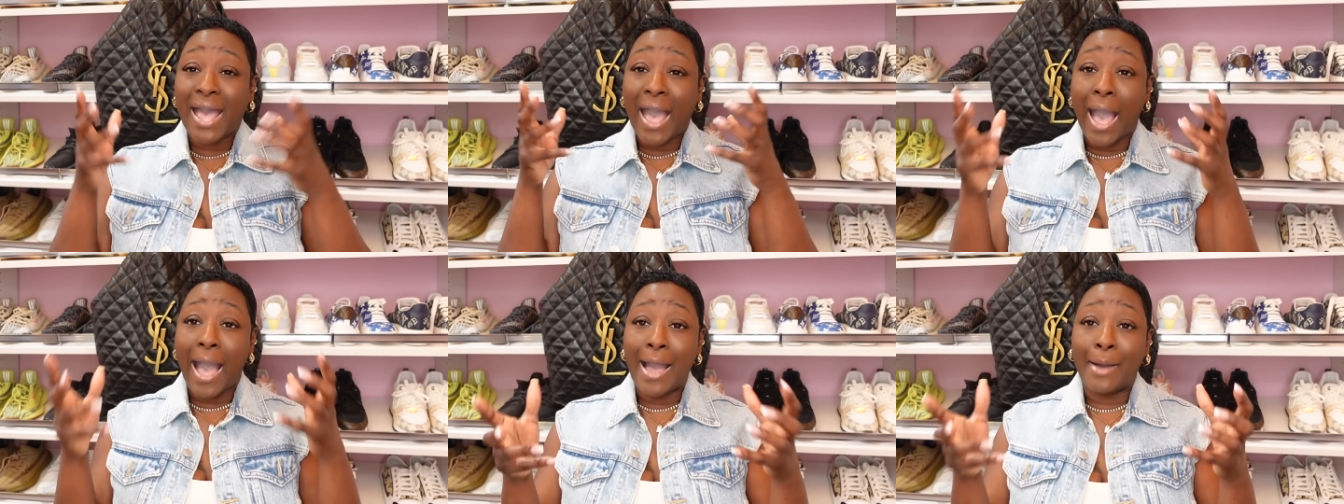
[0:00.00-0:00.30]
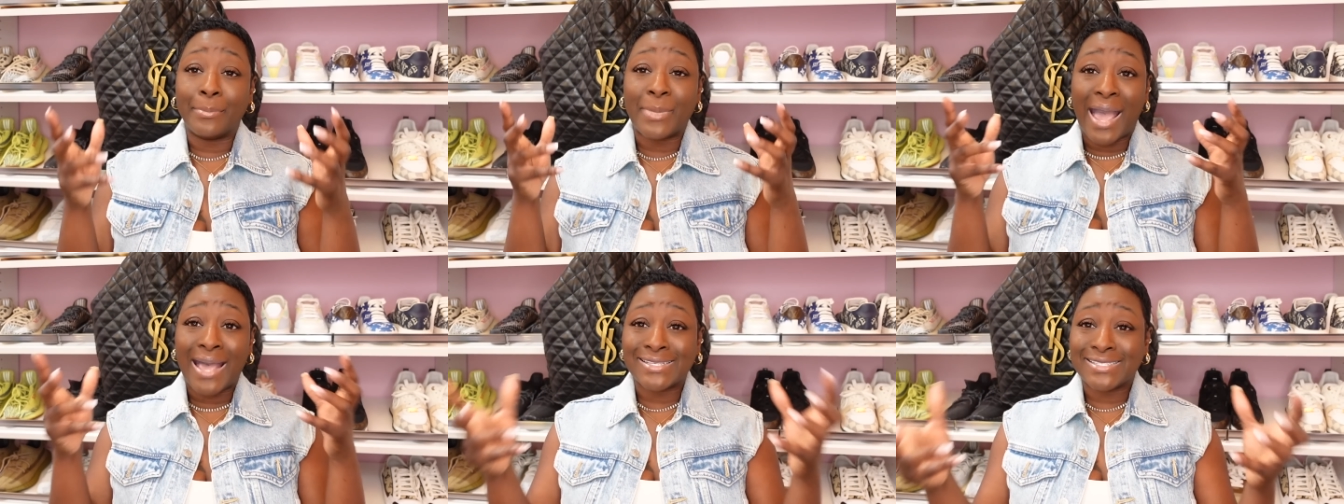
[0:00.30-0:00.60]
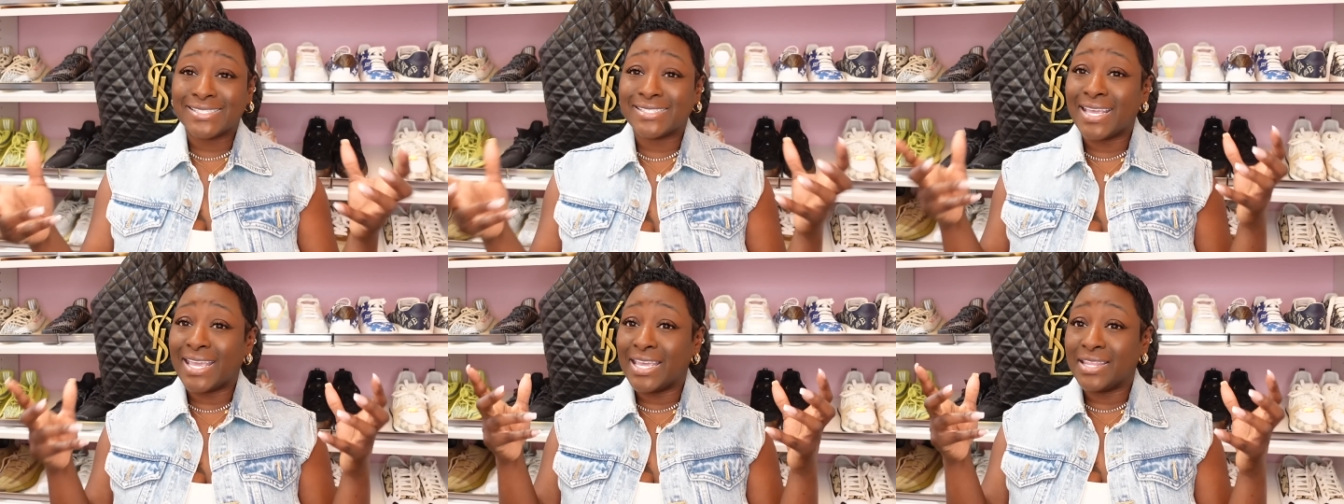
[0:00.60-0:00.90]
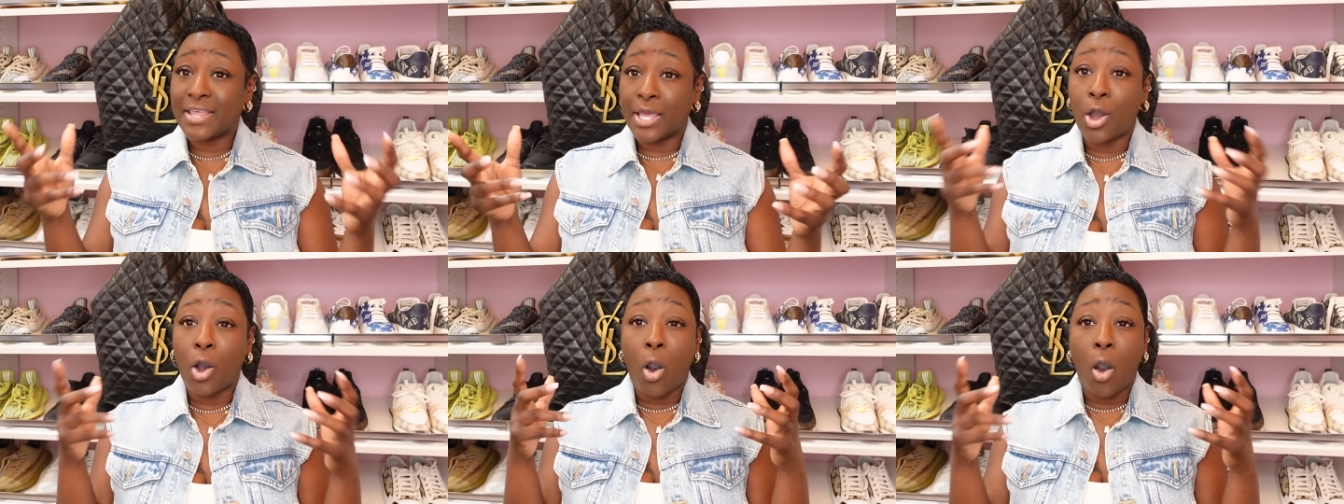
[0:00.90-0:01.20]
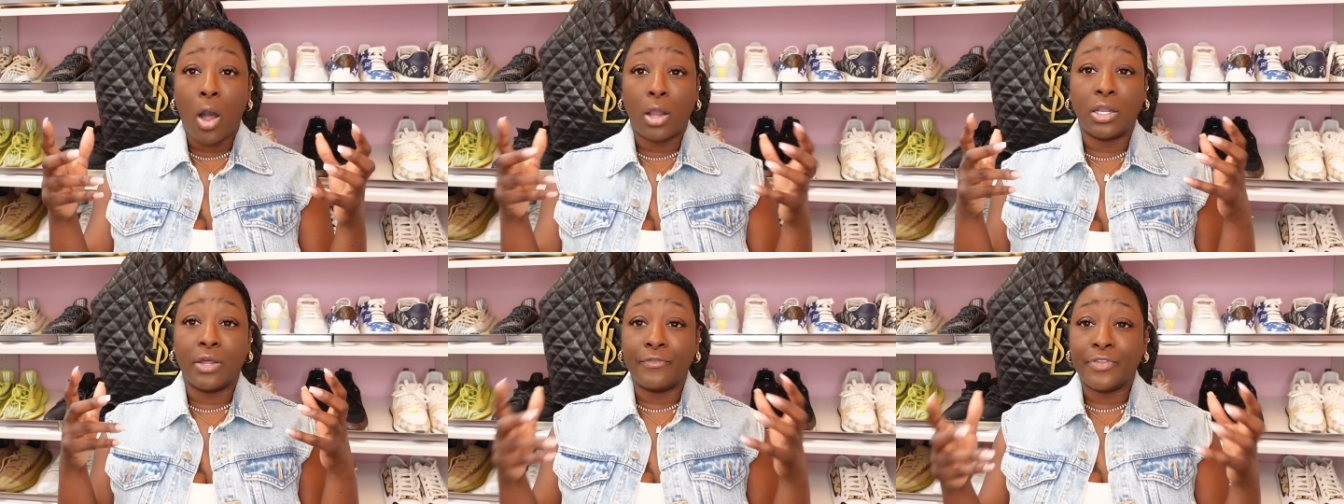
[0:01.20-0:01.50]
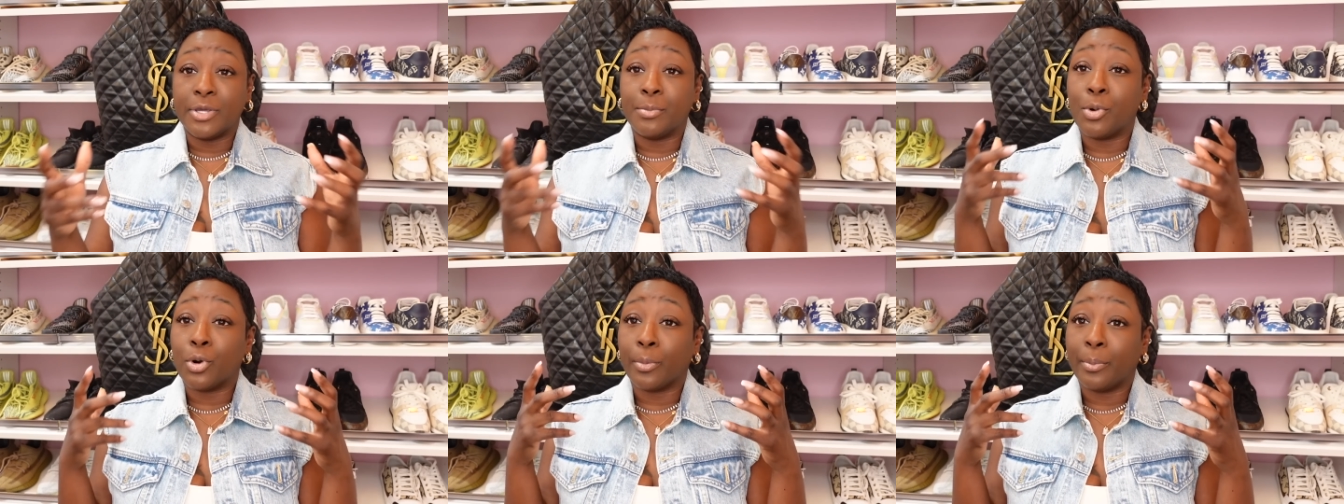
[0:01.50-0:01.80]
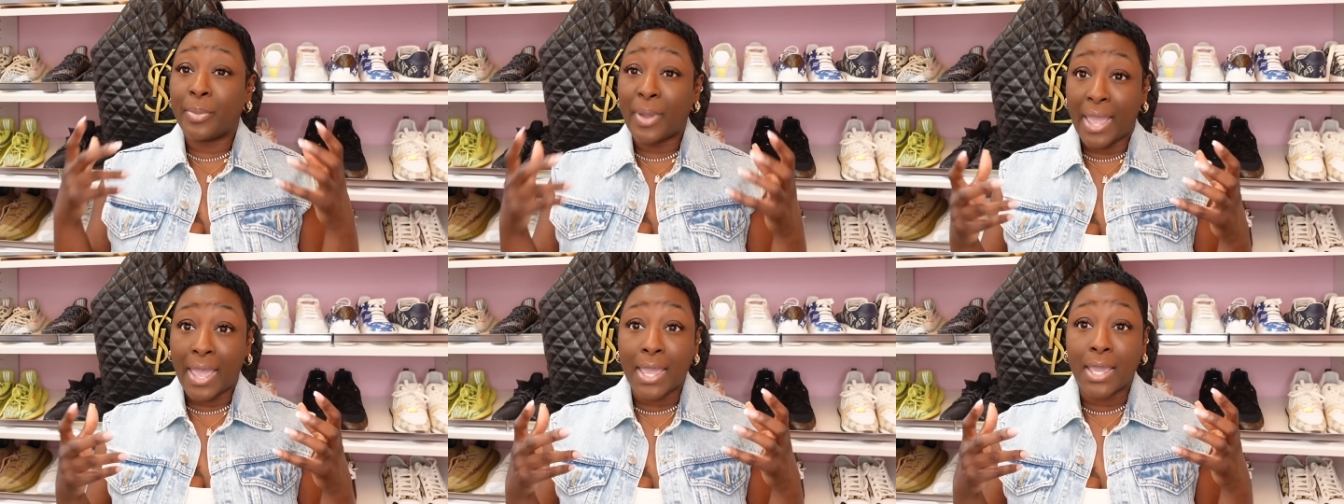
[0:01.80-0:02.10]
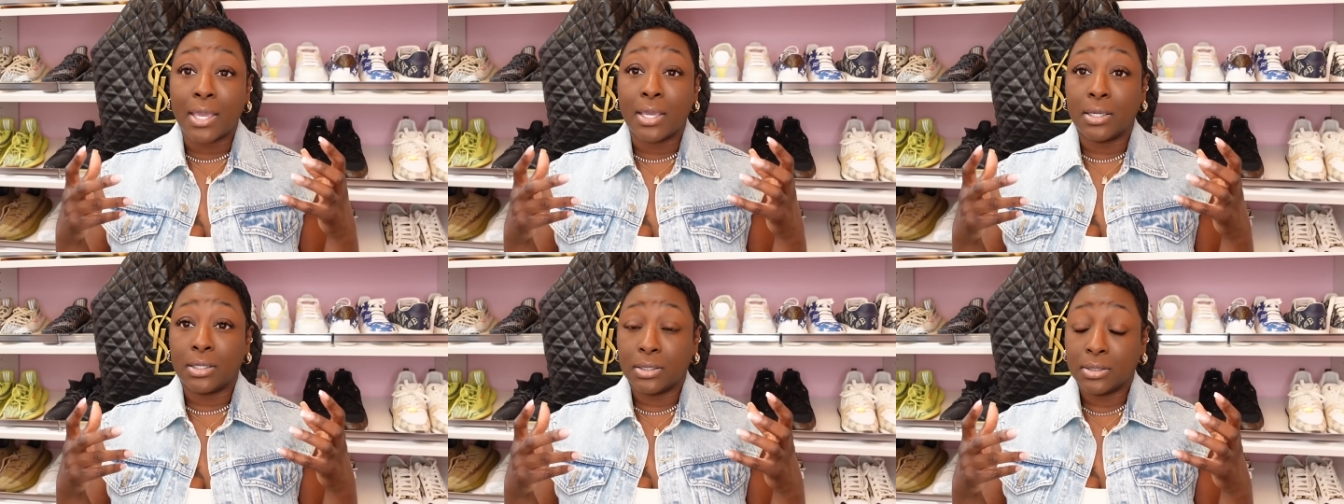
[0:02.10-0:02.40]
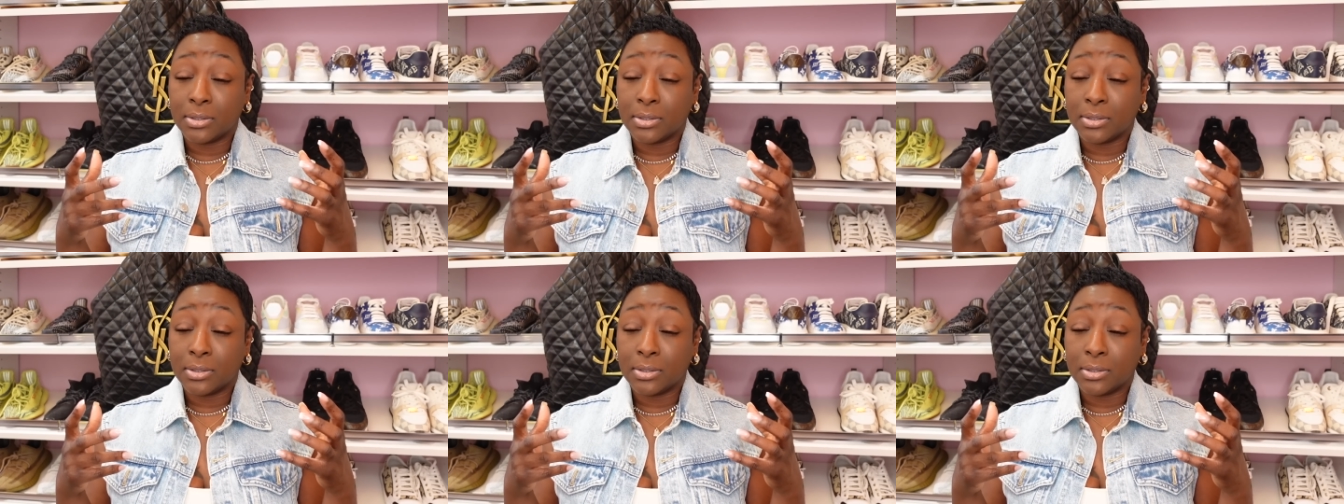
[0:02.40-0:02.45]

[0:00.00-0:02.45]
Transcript: I'm not saying that all of them are bad.